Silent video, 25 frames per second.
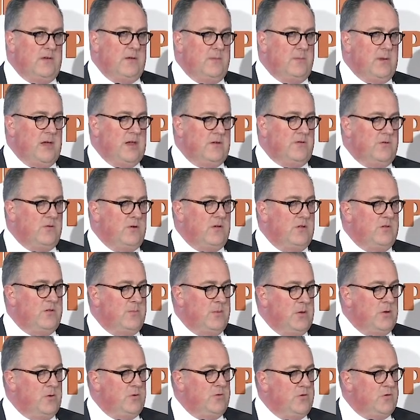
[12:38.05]
batteries
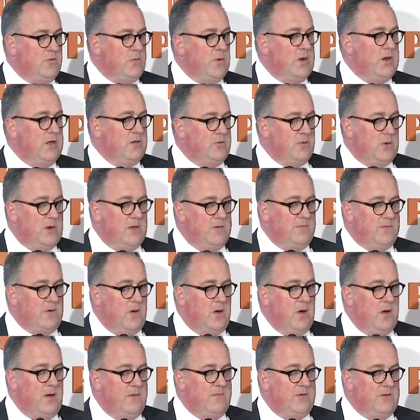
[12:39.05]
beyond
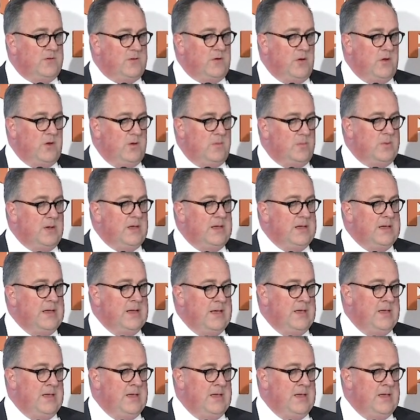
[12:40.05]
2025 is going to be